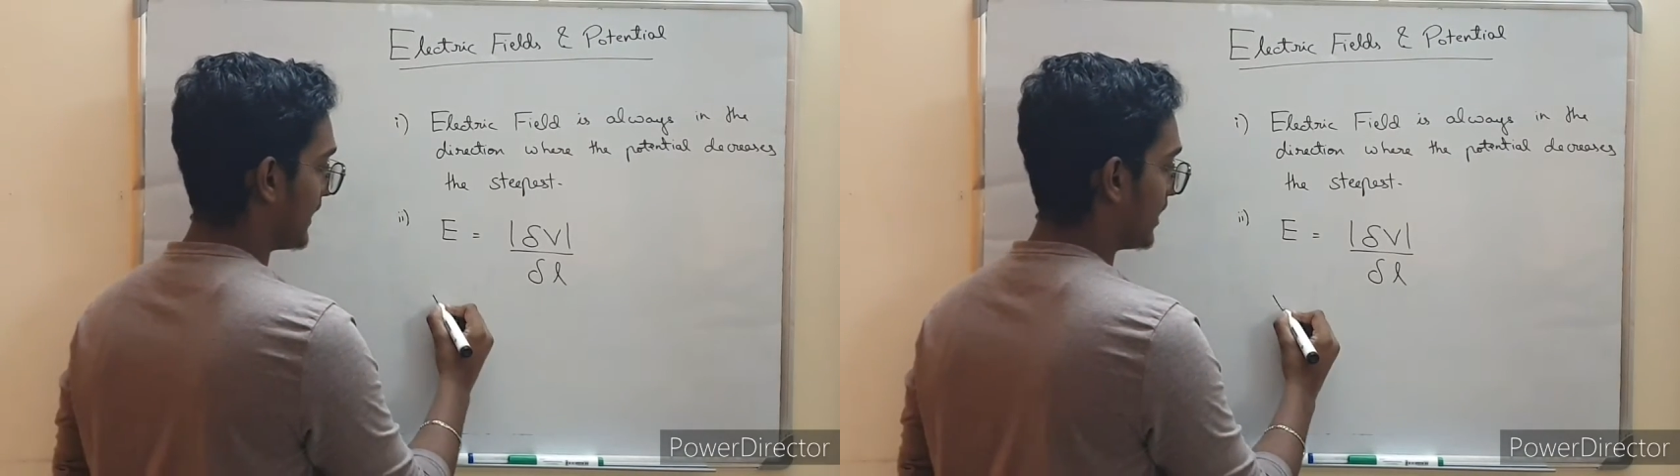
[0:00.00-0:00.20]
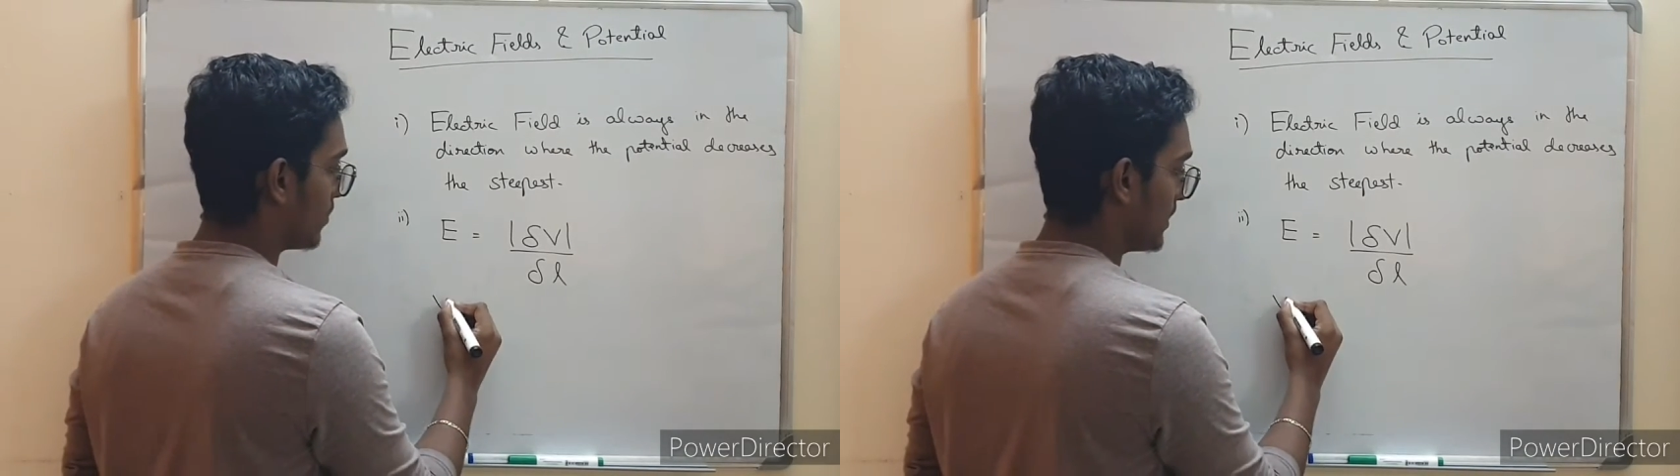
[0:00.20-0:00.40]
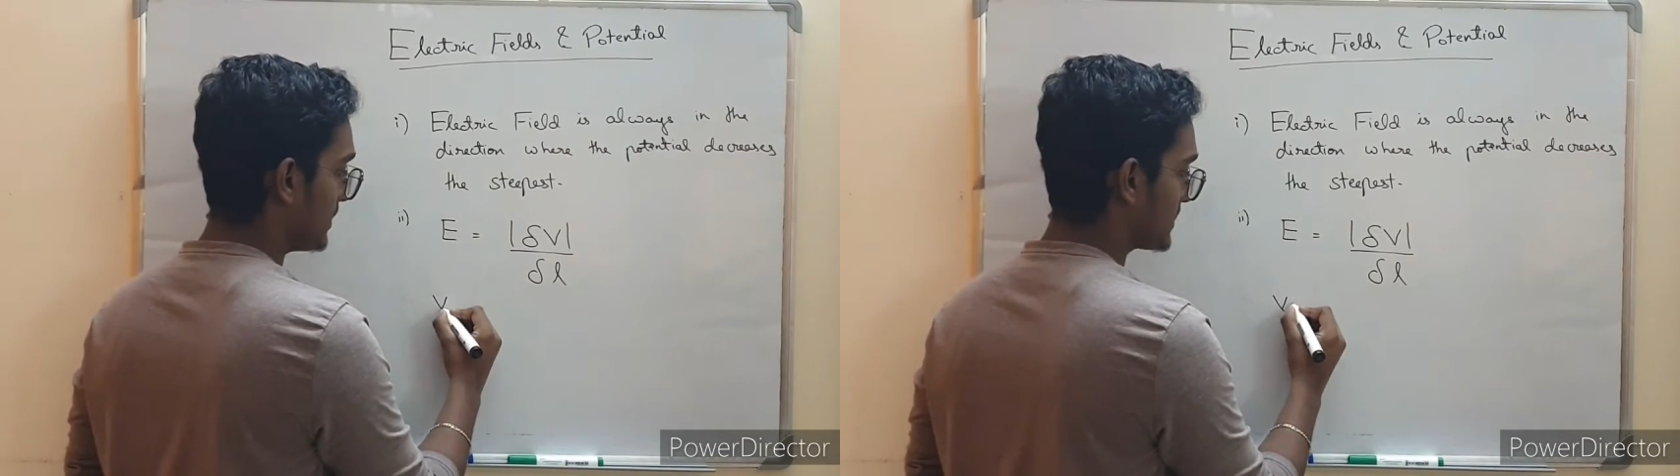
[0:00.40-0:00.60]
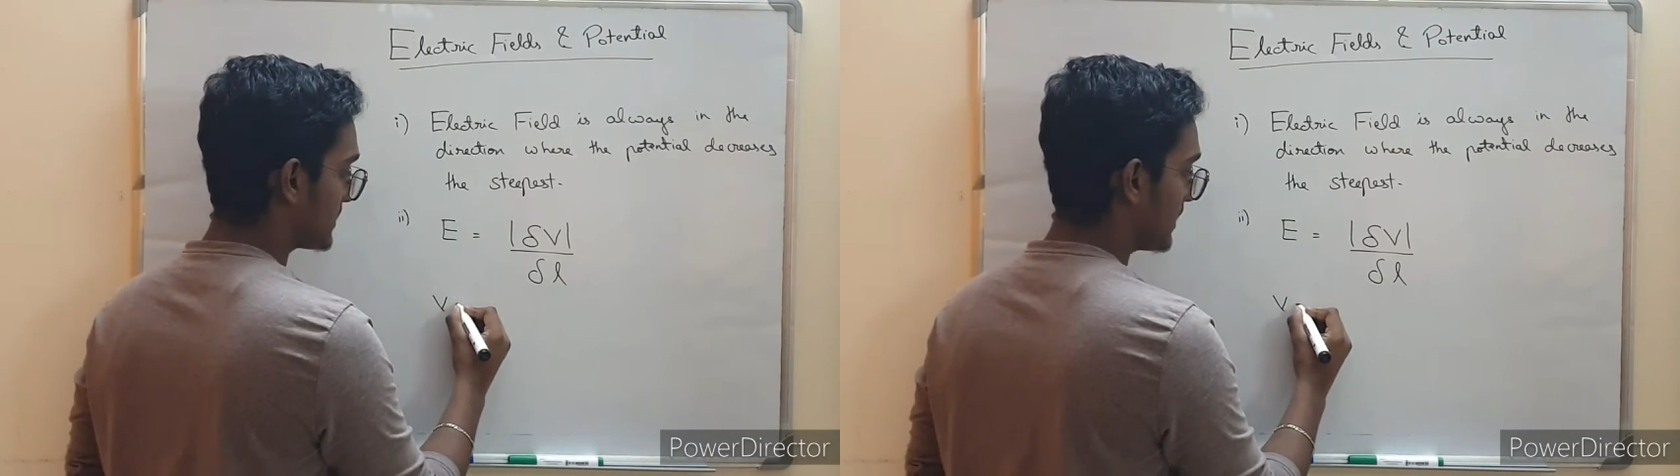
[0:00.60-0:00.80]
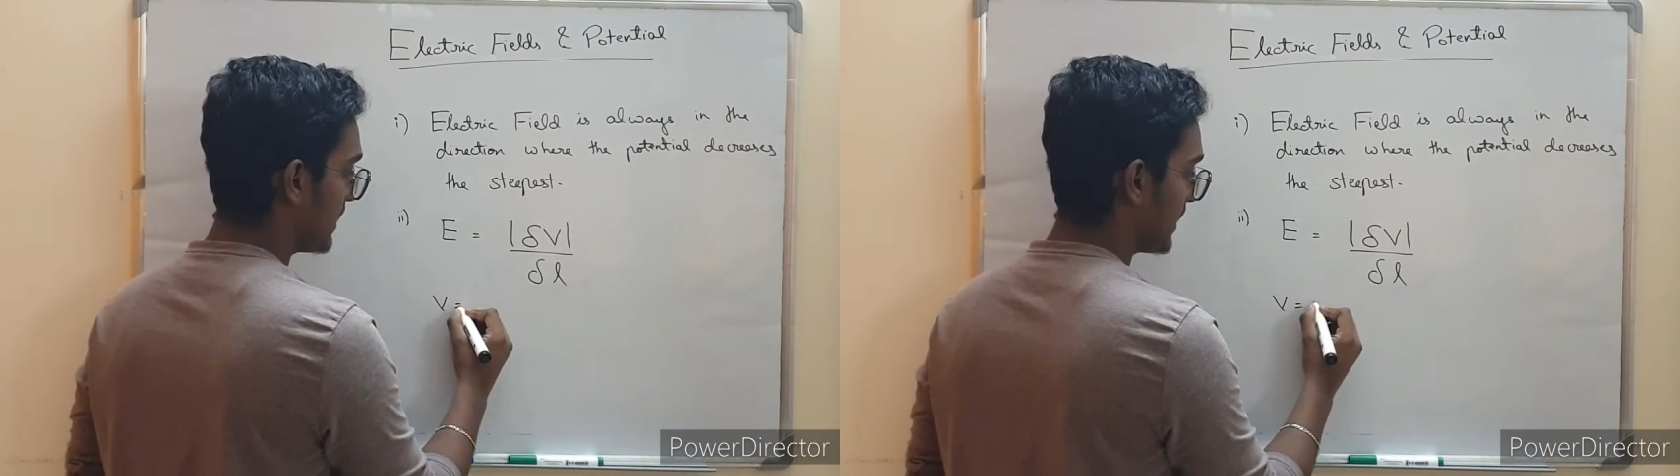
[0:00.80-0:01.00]

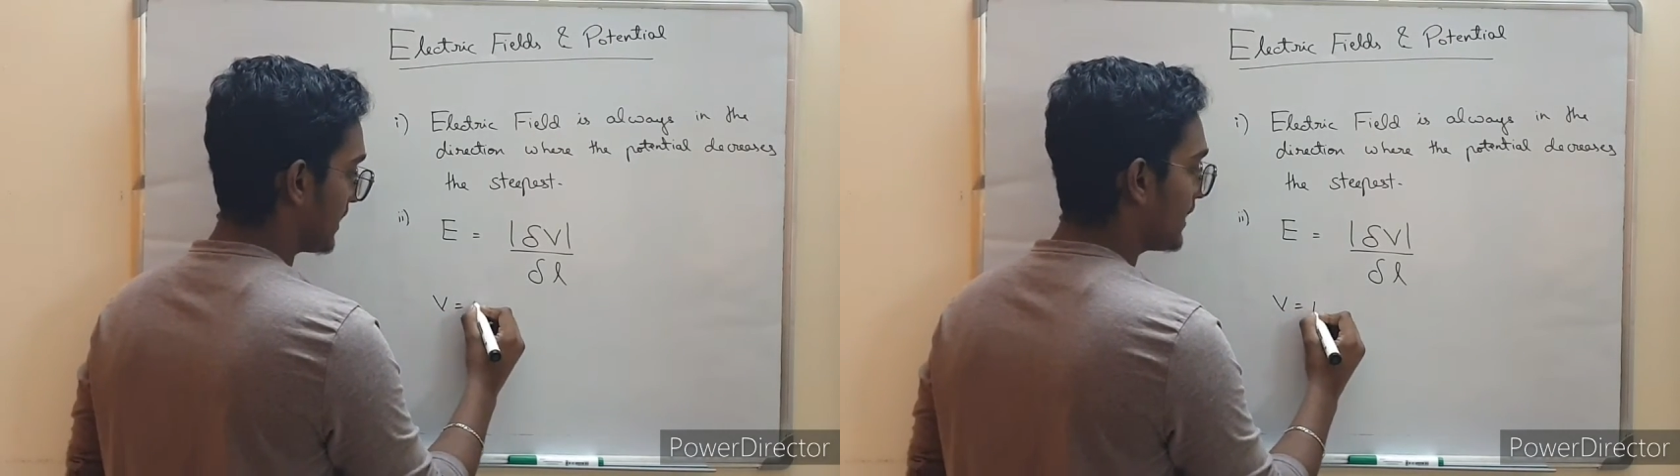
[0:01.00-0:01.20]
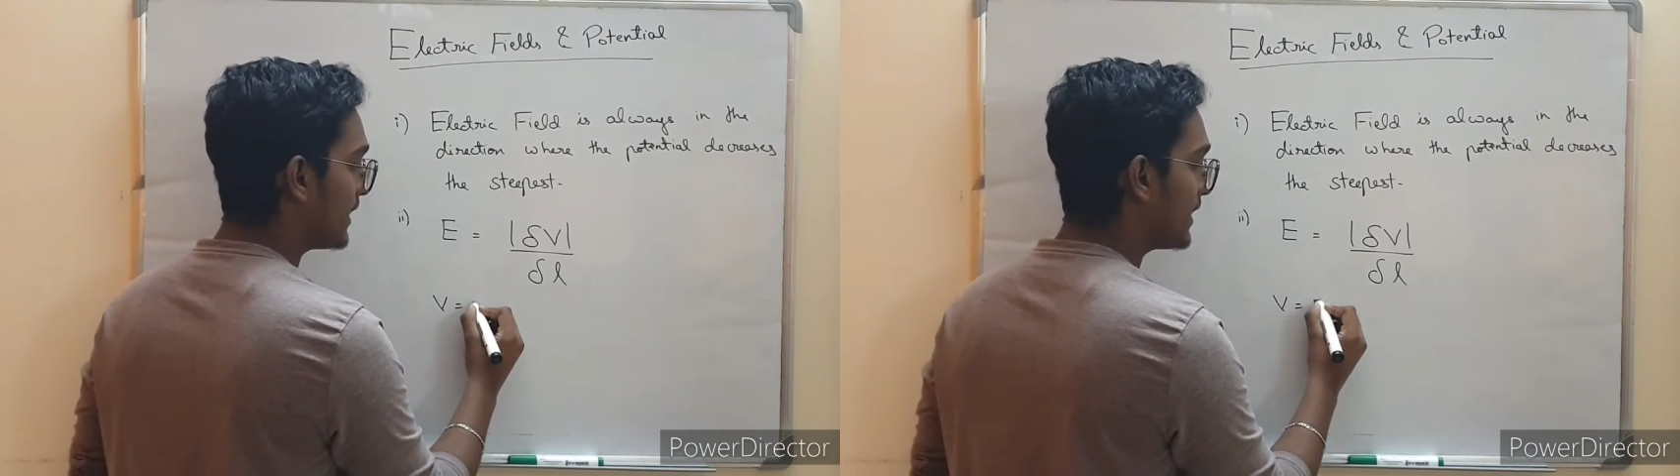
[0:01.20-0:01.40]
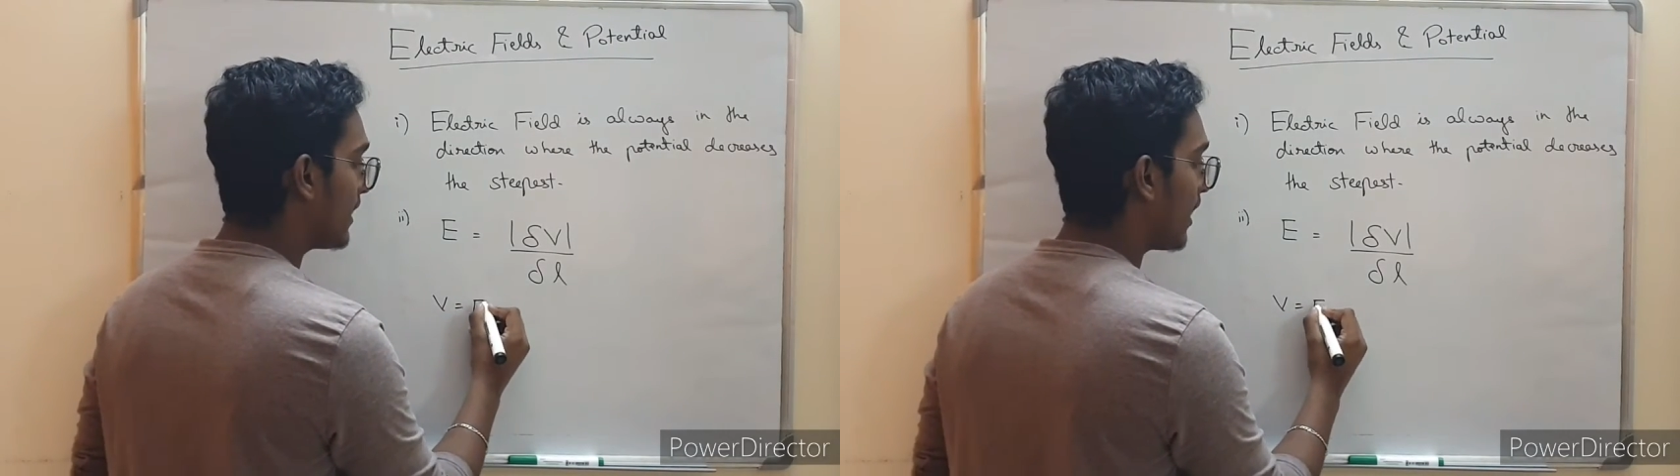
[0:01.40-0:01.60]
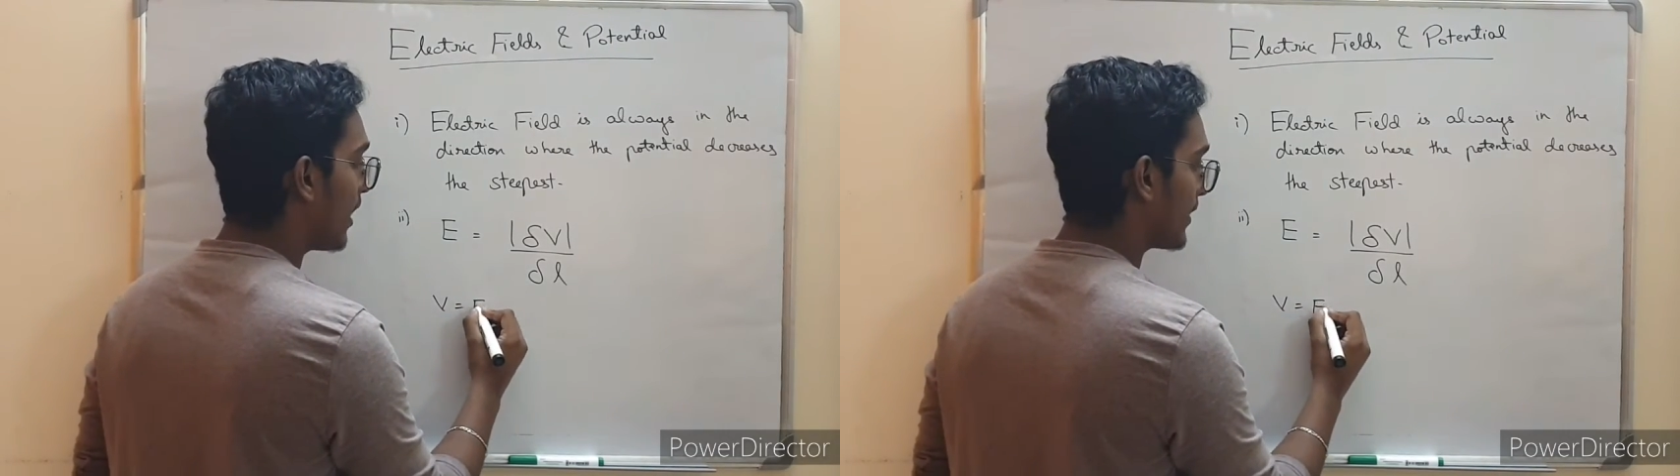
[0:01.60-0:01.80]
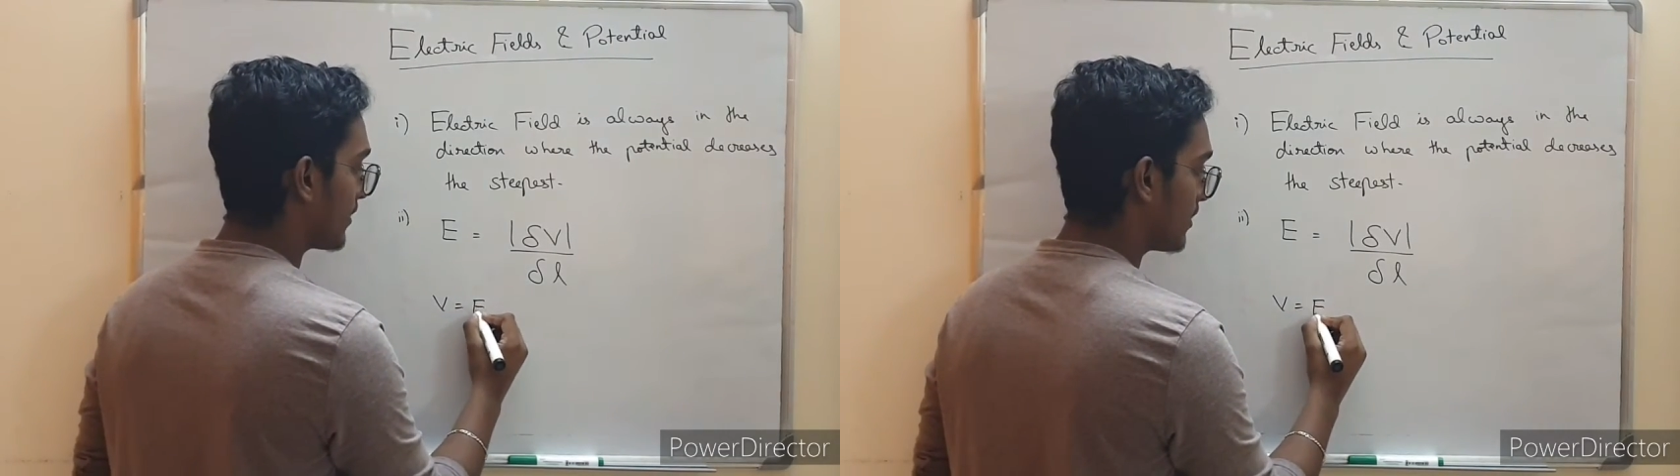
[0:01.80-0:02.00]
equals
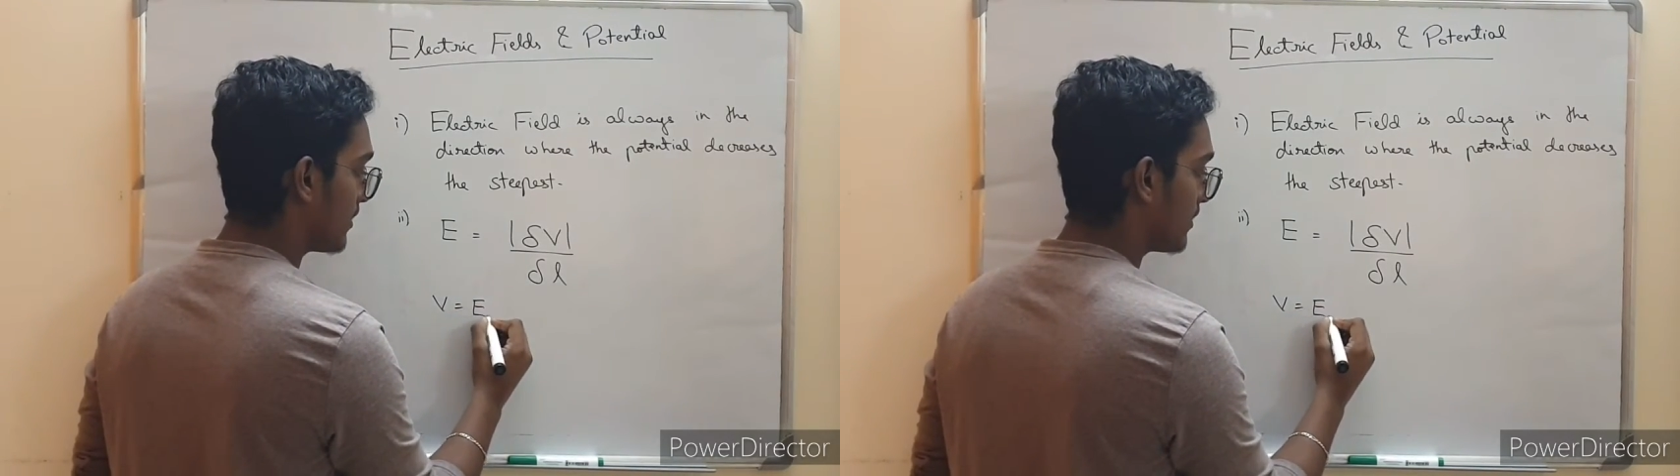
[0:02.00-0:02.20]
ER.